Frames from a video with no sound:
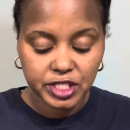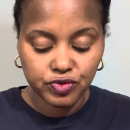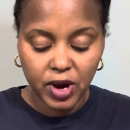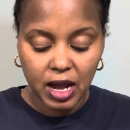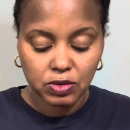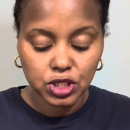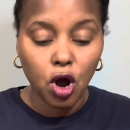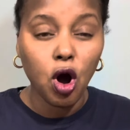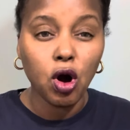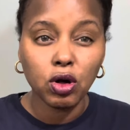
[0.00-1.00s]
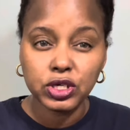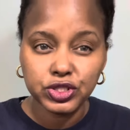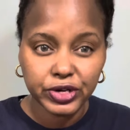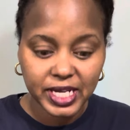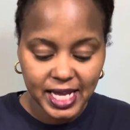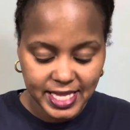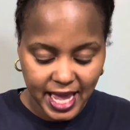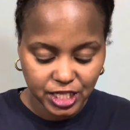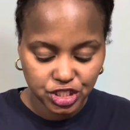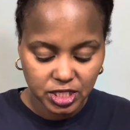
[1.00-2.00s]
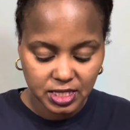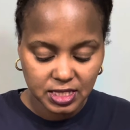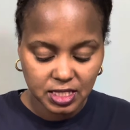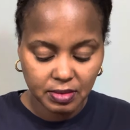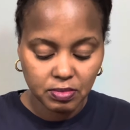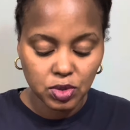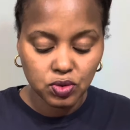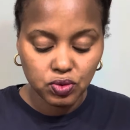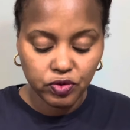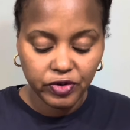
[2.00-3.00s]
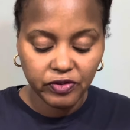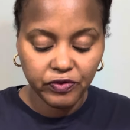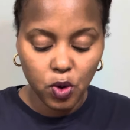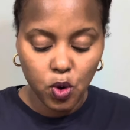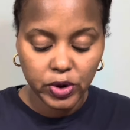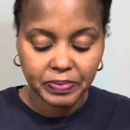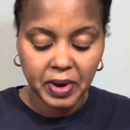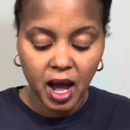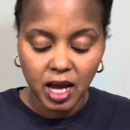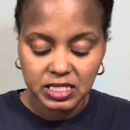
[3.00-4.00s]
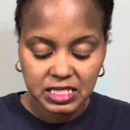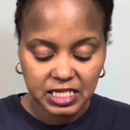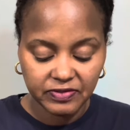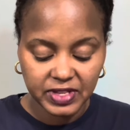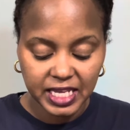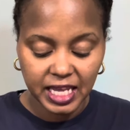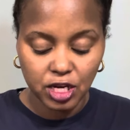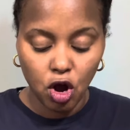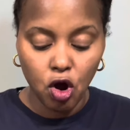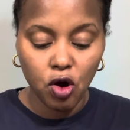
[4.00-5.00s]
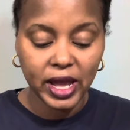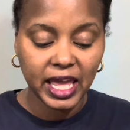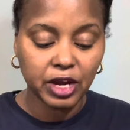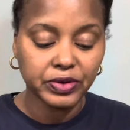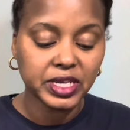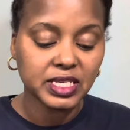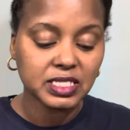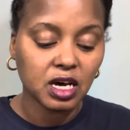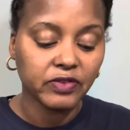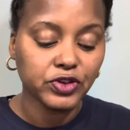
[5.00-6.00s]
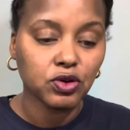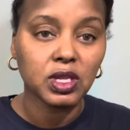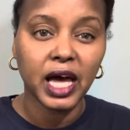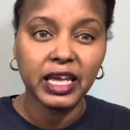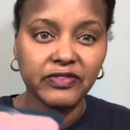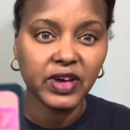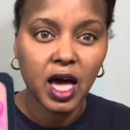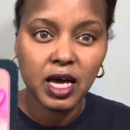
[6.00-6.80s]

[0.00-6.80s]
surrounds all your connections. Move forward positively in all areas of your life.